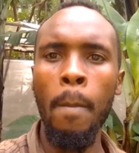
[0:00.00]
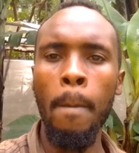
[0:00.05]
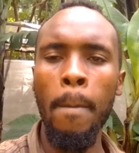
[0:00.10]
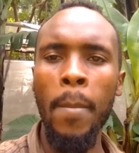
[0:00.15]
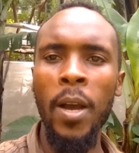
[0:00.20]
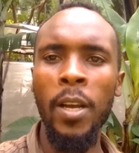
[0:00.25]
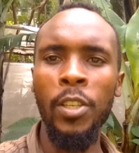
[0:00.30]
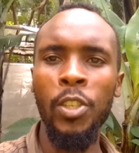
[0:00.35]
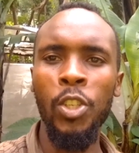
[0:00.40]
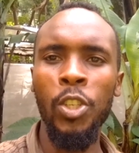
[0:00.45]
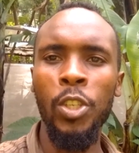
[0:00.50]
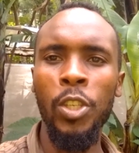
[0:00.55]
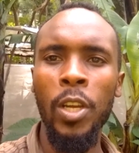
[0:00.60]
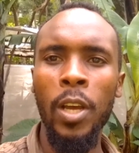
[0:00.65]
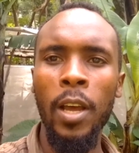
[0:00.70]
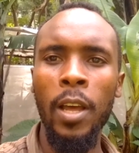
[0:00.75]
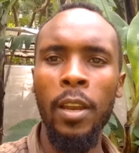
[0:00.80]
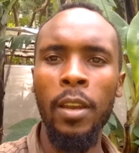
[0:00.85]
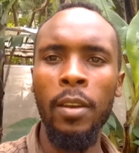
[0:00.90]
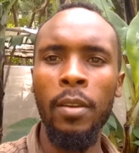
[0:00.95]
March
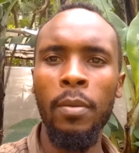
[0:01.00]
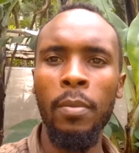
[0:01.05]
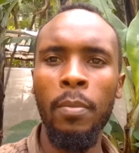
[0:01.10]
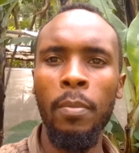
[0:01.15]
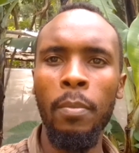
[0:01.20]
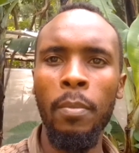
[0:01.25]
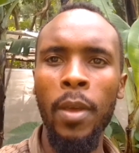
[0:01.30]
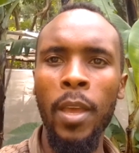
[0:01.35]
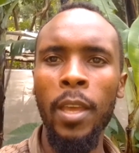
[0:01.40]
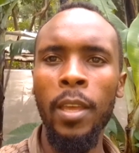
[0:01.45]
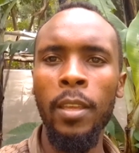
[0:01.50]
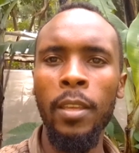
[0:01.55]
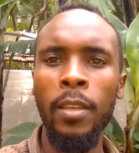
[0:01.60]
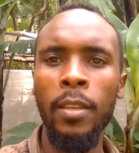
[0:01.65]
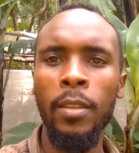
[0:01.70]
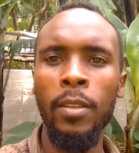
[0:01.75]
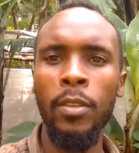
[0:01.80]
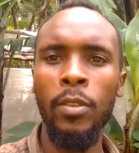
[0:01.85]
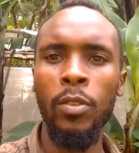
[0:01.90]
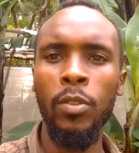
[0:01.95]
and May
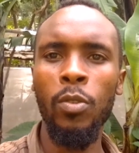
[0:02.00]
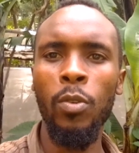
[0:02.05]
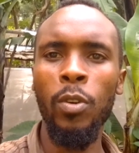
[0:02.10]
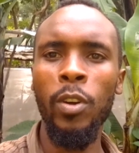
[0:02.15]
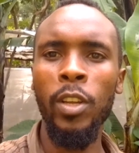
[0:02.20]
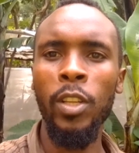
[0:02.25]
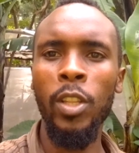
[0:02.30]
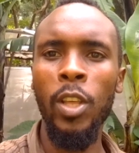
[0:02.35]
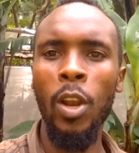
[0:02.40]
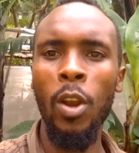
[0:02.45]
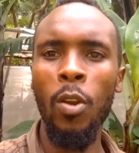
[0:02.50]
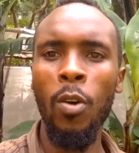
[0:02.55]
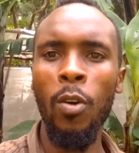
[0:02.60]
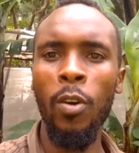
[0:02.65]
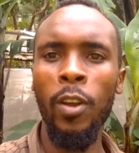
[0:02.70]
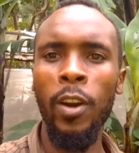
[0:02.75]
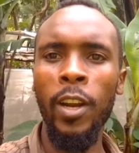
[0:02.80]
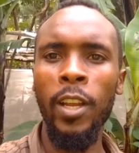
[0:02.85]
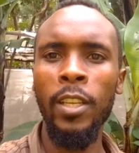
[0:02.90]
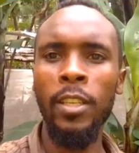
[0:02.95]
during the
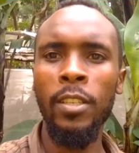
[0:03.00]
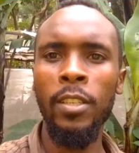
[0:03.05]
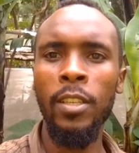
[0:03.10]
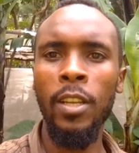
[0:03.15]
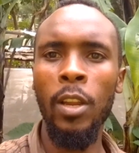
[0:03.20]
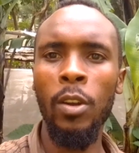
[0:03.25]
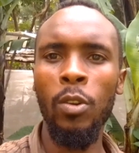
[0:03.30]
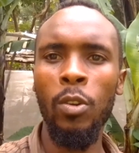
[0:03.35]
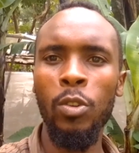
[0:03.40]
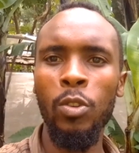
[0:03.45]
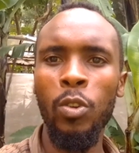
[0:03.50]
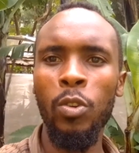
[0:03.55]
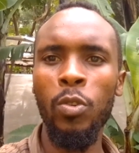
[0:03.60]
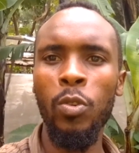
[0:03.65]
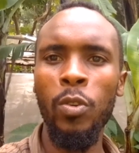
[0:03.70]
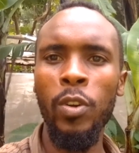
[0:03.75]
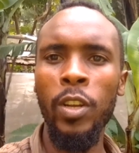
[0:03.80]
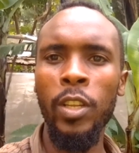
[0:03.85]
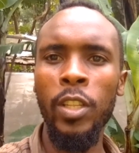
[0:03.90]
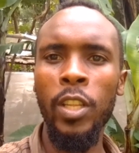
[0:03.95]
long rains, and also
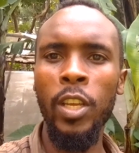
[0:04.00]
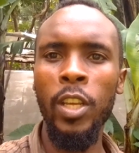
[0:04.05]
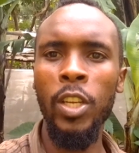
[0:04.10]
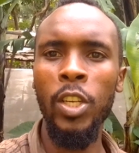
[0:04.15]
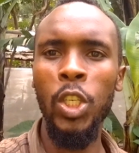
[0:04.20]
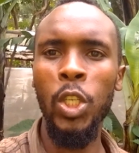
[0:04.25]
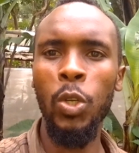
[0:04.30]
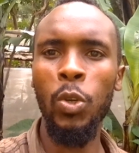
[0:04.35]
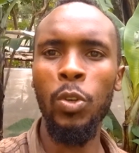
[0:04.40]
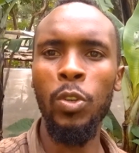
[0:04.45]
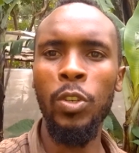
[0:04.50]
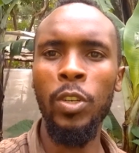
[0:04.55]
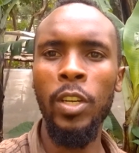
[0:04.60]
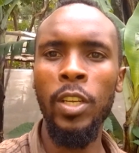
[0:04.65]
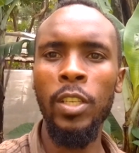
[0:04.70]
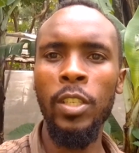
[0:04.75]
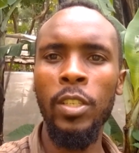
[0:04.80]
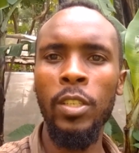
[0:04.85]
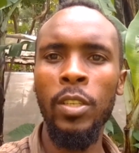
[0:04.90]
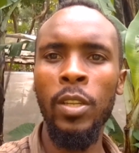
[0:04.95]
during the short
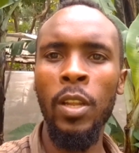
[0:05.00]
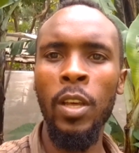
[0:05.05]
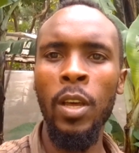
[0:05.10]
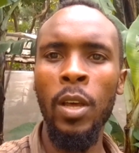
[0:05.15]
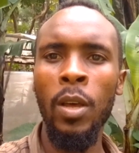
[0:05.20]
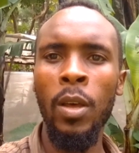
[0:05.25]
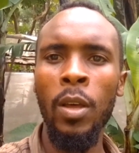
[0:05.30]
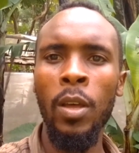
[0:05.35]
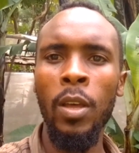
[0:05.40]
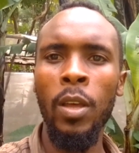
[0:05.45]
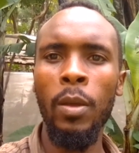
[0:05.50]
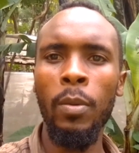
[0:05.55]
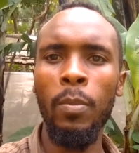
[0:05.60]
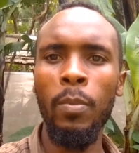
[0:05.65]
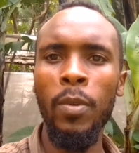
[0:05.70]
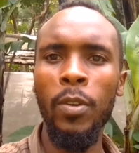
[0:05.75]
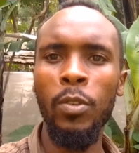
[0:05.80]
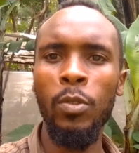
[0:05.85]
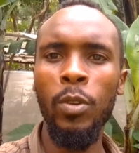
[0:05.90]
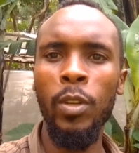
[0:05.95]
rains
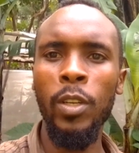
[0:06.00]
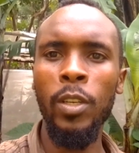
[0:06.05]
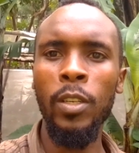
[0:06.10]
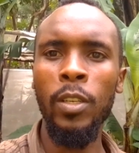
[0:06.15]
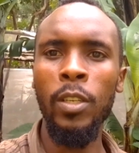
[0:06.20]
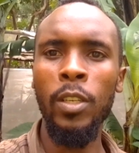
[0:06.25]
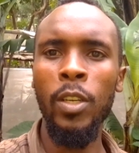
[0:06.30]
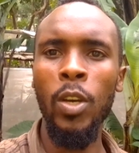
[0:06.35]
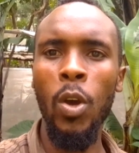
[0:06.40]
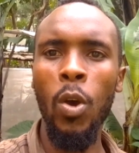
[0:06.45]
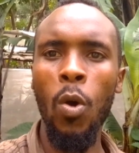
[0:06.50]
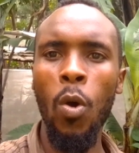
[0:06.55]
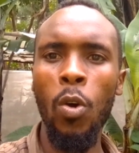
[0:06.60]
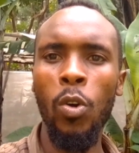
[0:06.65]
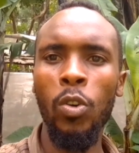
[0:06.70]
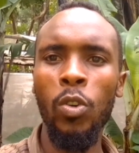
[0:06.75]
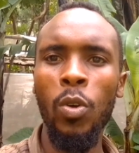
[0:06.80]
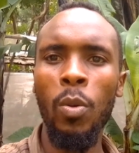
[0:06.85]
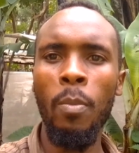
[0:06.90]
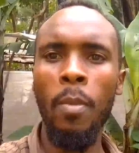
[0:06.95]
between
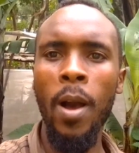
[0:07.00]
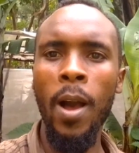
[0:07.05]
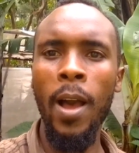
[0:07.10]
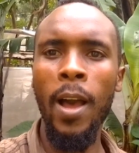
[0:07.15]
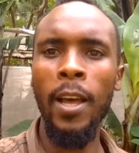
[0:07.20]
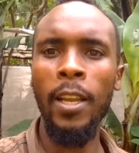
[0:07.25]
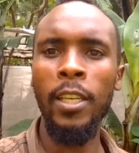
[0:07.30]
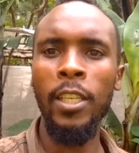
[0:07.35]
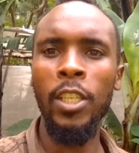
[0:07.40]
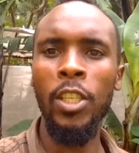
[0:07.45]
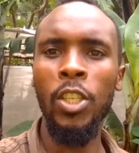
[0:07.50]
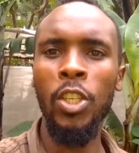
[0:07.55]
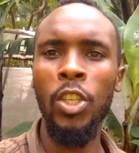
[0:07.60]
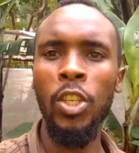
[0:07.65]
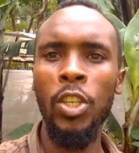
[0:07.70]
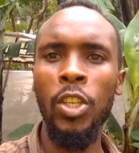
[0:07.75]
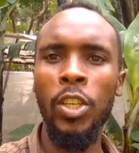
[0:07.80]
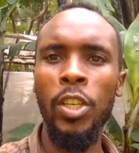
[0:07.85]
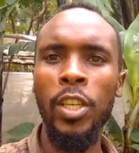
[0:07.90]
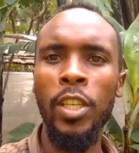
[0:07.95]
October and
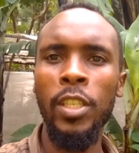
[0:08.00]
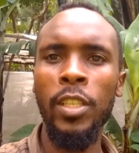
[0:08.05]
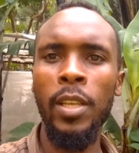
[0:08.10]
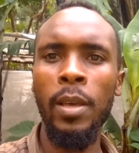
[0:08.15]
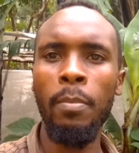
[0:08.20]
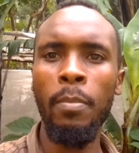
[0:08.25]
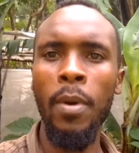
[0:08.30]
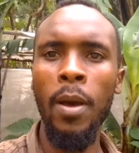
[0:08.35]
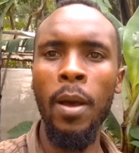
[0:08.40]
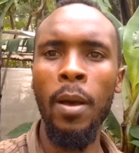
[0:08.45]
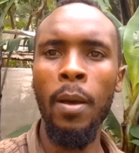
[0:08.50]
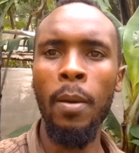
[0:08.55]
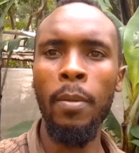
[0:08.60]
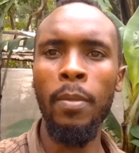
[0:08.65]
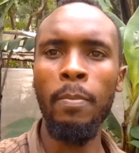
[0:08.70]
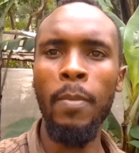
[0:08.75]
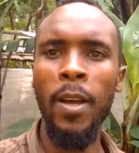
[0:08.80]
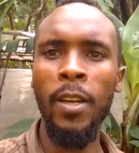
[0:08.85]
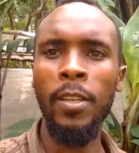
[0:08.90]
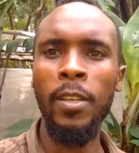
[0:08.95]
December.
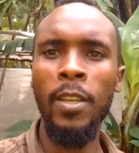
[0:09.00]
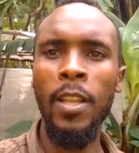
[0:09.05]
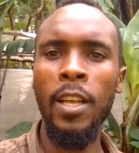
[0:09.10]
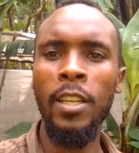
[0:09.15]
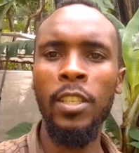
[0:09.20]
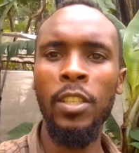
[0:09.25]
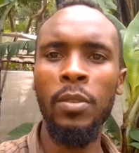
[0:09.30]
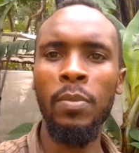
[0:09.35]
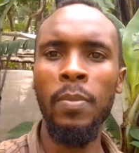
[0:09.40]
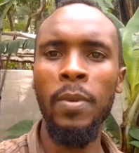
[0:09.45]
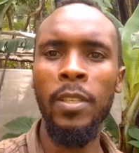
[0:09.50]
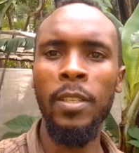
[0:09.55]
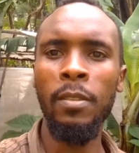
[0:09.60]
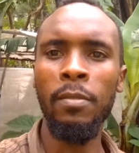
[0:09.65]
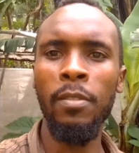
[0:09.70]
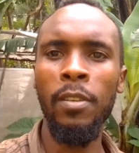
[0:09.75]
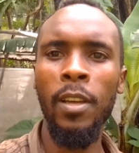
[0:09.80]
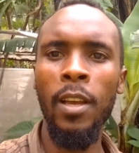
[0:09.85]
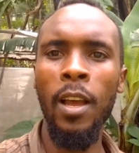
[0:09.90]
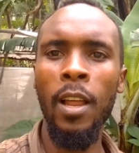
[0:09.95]
But that's
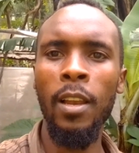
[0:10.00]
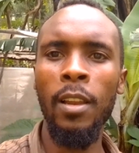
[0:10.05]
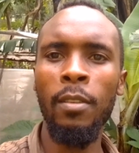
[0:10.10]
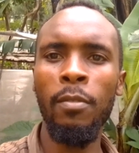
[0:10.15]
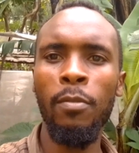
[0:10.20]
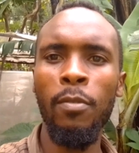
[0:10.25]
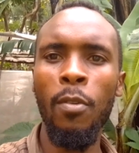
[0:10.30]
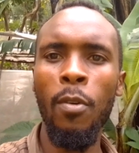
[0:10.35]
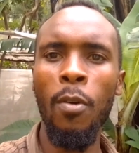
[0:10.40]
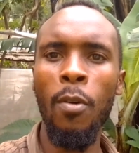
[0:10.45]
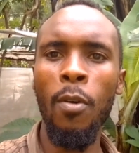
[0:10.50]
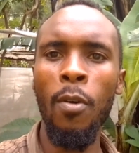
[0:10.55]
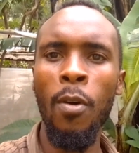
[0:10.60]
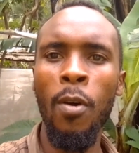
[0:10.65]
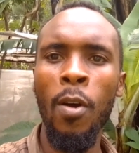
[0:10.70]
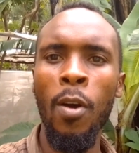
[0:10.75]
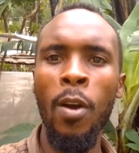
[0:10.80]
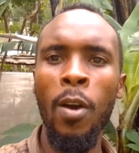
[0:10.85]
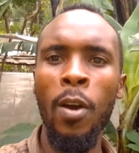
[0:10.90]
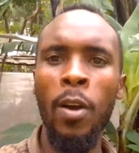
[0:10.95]
specifically for
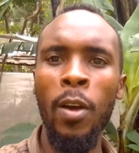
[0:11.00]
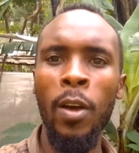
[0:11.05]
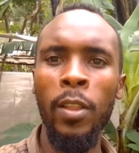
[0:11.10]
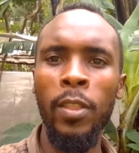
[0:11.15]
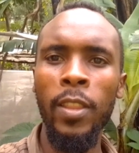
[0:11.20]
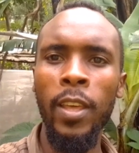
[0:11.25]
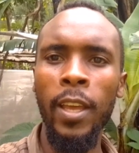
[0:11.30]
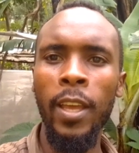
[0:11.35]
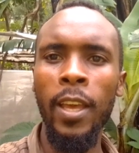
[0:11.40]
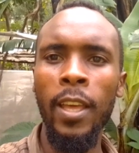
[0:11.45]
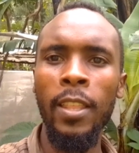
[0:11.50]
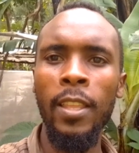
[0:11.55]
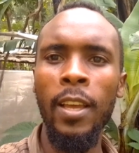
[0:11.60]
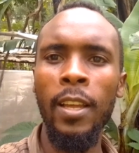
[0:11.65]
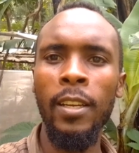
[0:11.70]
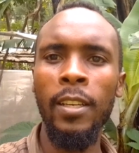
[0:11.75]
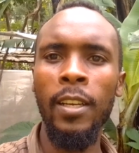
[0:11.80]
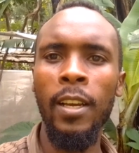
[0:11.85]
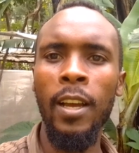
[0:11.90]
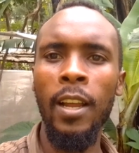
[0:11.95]
the
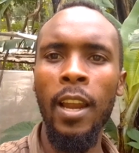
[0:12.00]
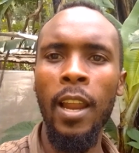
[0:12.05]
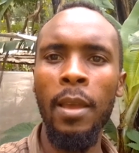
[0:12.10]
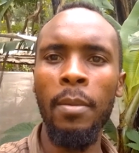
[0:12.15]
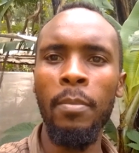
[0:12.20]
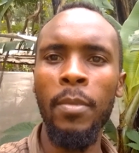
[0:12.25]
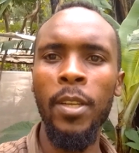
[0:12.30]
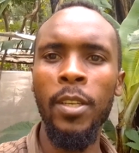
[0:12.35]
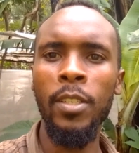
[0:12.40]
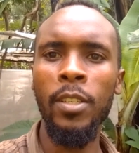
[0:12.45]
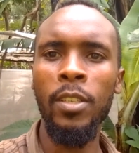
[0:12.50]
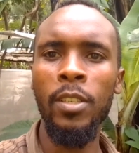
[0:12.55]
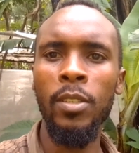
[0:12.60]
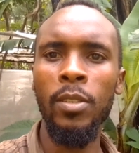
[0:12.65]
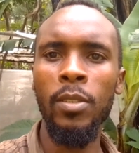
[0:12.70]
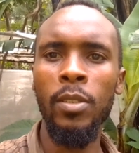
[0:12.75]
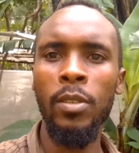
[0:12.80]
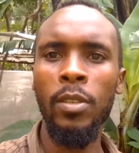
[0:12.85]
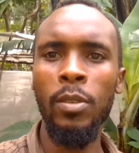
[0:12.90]
Kenyan climate.